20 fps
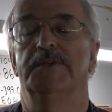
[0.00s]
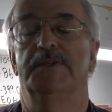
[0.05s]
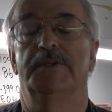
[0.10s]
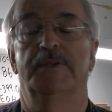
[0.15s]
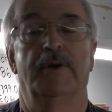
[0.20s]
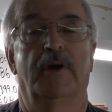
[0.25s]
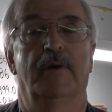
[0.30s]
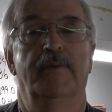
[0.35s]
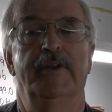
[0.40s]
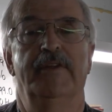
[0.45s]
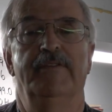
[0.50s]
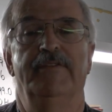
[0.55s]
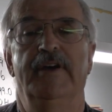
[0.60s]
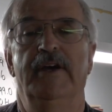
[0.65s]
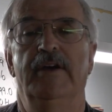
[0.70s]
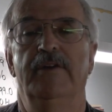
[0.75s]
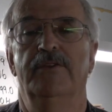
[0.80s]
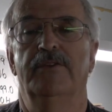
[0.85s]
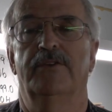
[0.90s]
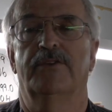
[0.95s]
we already
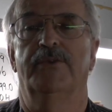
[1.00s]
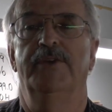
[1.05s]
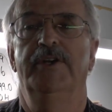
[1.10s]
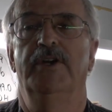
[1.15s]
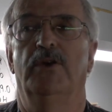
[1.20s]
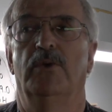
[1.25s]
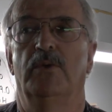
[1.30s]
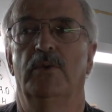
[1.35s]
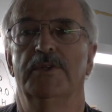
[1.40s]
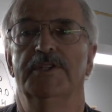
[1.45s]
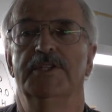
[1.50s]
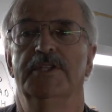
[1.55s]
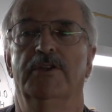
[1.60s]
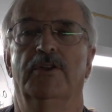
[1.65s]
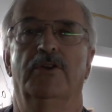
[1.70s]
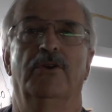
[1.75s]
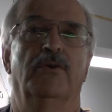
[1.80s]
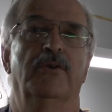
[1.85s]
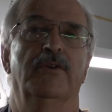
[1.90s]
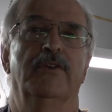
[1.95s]
found 3 holes in the
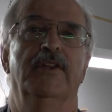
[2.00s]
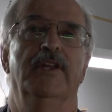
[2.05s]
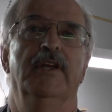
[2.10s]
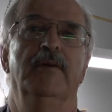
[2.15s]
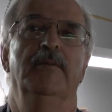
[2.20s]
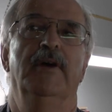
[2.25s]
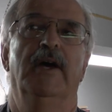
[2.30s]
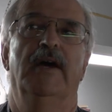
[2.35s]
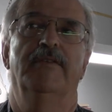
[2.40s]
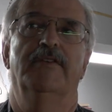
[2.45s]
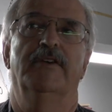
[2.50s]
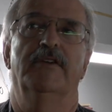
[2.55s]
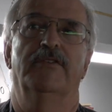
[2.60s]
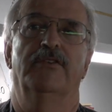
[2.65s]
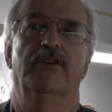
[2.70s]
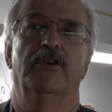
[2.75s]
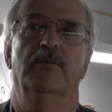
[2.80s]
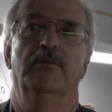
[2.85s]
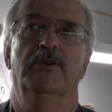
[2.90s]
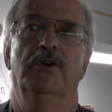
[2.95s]
north limb have
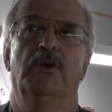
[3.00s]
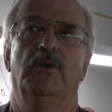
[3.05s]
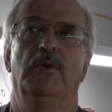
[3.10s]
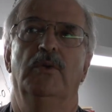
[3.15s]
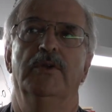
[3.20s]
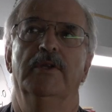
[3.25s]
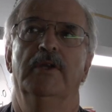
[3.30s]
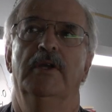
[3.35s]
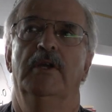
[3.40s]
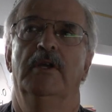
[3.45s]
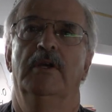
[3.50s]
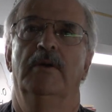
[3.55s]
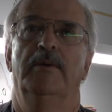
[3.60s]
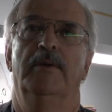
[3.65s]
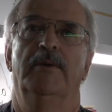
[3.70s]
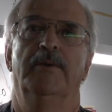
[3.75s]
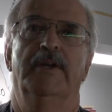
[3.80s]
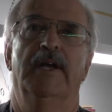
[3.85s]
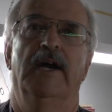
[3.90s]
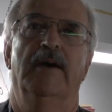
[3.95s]
confirmed gold. We would
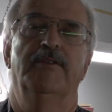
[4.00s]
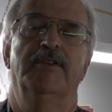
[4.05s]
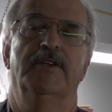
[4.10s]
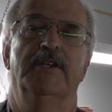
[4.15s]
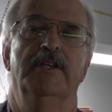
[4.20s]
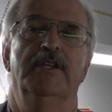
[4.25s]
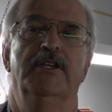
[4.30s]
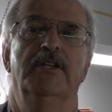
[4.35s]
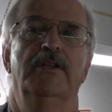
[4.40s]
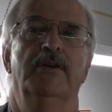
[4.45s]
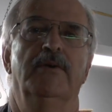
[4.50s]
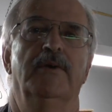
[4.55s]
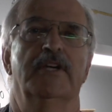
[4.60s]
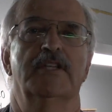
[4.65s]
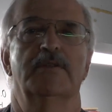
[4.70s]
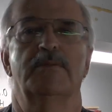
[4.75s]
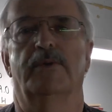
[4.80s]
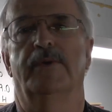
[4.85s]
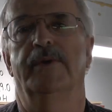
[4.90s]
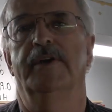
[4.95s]
have to continue
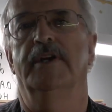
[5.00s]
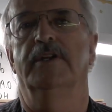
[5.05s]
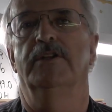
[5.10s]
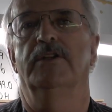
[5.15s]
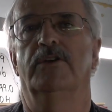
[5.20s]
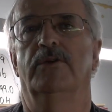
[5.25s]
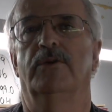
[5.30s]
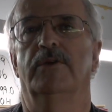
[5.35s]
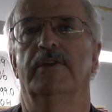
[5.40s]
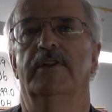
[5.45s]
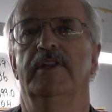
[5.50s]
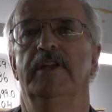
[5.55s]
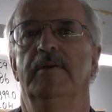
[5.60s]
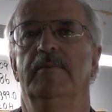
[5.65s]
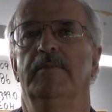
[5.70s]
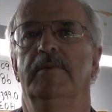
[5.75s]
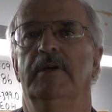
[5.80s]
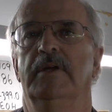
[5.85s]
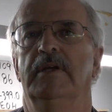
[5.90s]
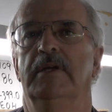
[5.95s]
exploring on the north limb
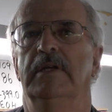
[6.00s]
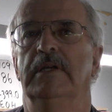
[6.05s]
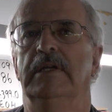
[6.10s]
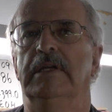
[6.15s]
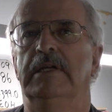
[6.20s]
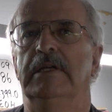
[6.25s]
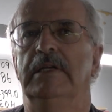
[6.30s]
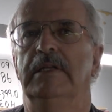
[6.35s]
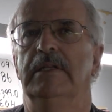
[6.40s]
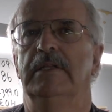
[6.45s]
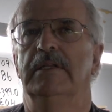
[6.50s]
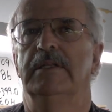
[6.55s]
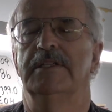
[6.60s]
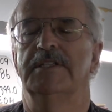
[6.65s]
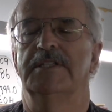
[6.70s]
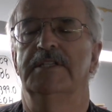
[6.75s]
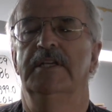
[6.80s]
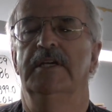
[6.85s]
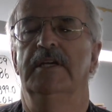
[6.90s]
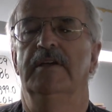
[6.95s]
to
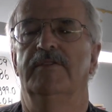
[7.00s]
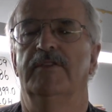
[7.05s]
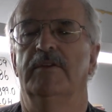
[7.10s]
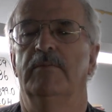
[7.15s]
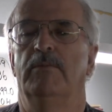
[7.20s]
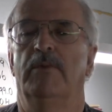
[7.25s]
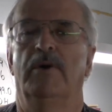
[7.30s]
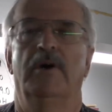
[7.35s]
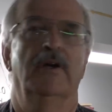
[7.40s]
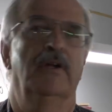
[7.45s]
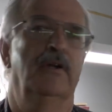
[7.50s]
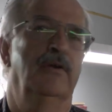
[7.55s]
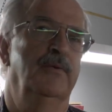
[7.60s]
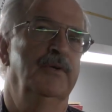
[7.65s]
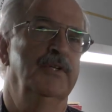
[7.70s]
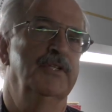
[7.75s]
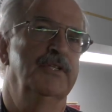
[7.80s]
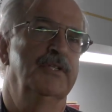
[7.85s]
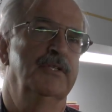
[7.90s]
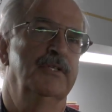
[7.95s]
see if the model was